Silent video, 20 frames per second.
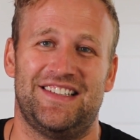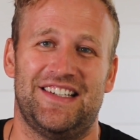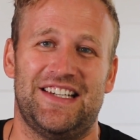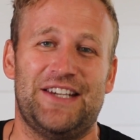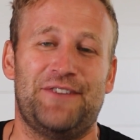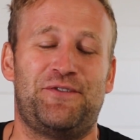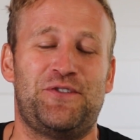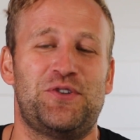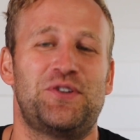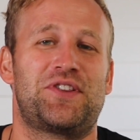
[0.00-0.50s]

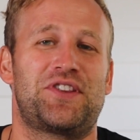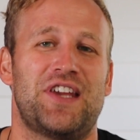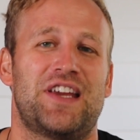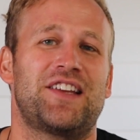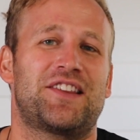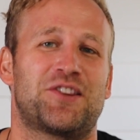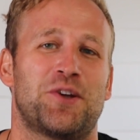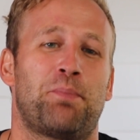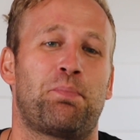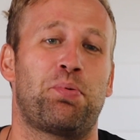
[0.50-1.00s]
If you
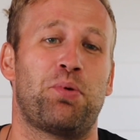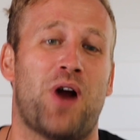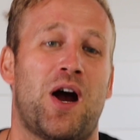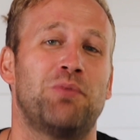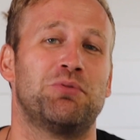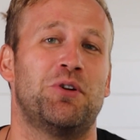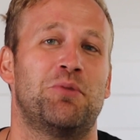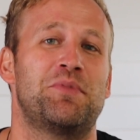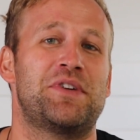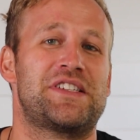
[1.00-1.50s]
think the
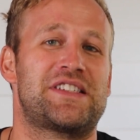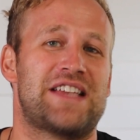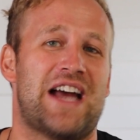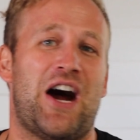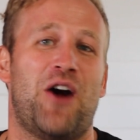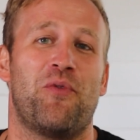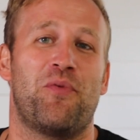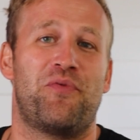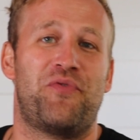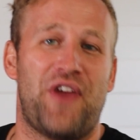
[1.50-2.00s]
problem is
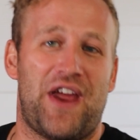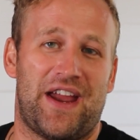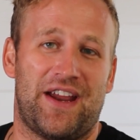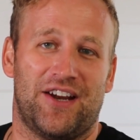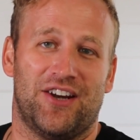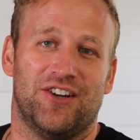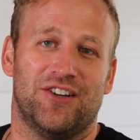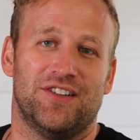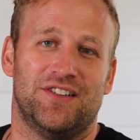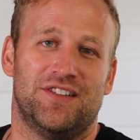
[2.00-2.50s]
out
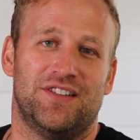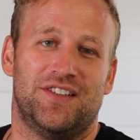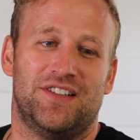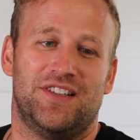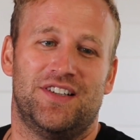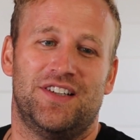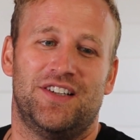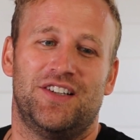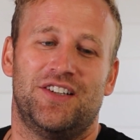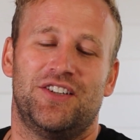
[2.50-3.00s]
there,
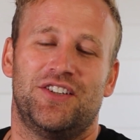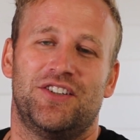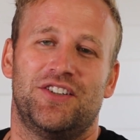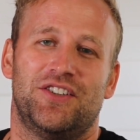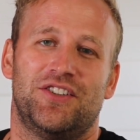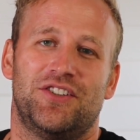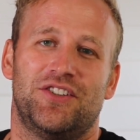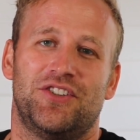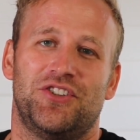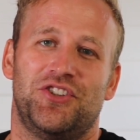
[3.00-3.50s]

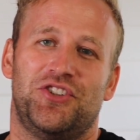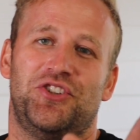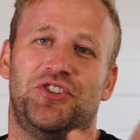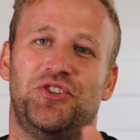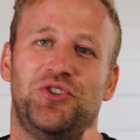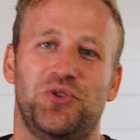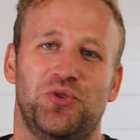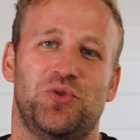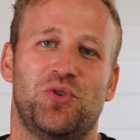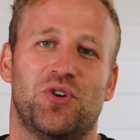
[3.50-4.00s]

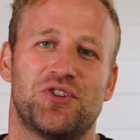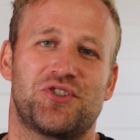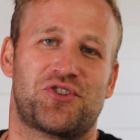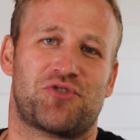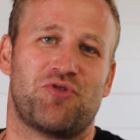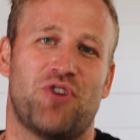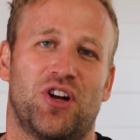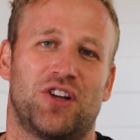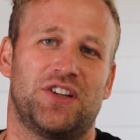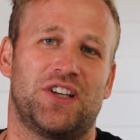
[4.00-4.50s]
you are
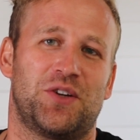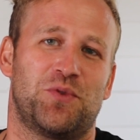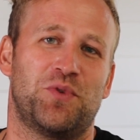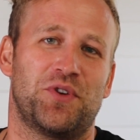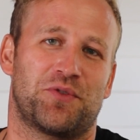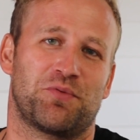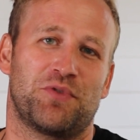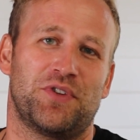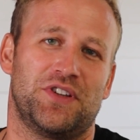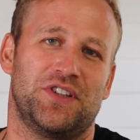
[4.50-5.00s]
struggling
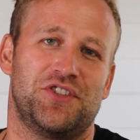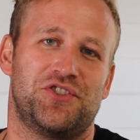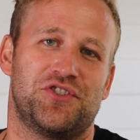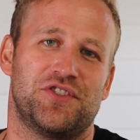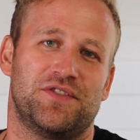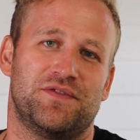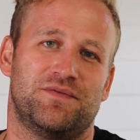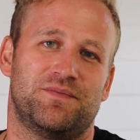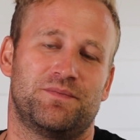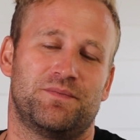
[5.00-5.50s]
with
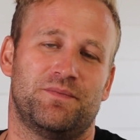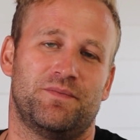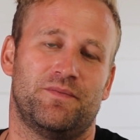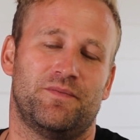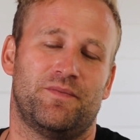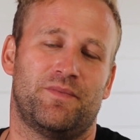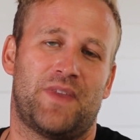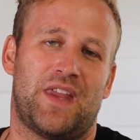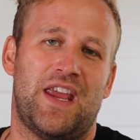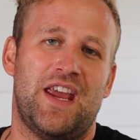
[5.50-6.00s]
religion.
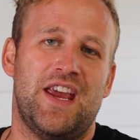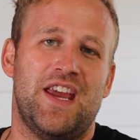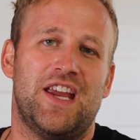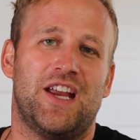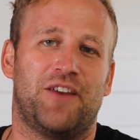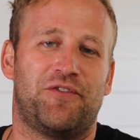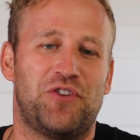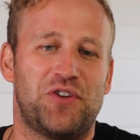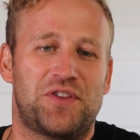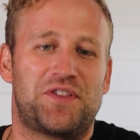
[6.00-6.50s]

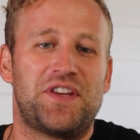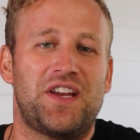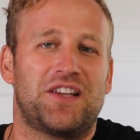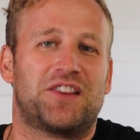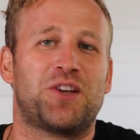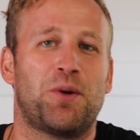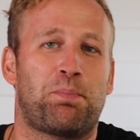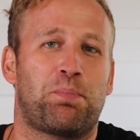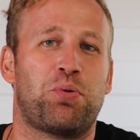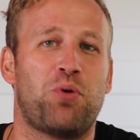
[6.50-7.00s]
If you
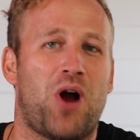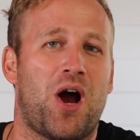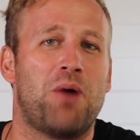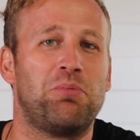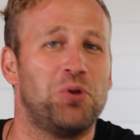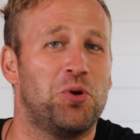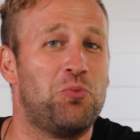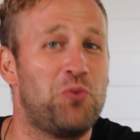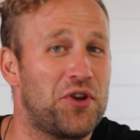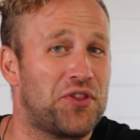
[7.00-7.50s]
think the
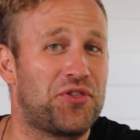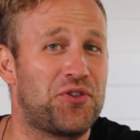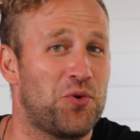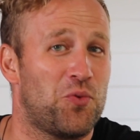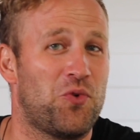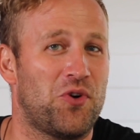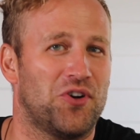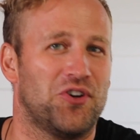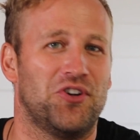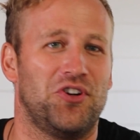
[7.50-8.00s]
problem with the
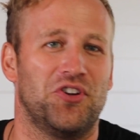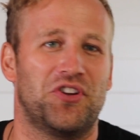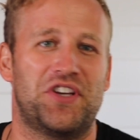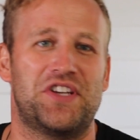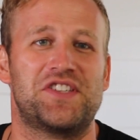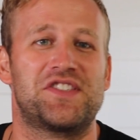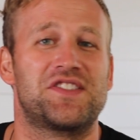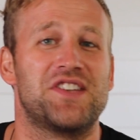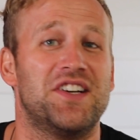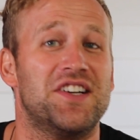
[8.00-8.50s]
world
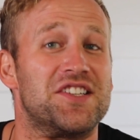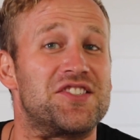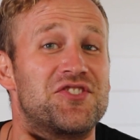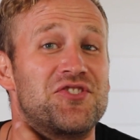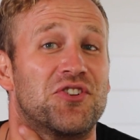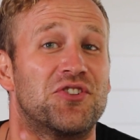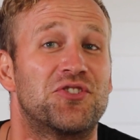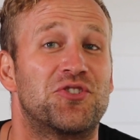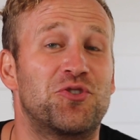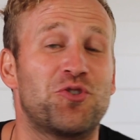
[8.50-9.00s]
is a
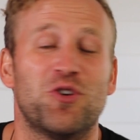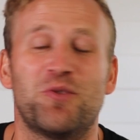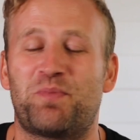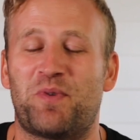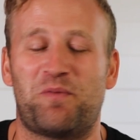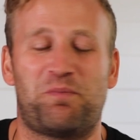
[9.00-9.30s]
certain group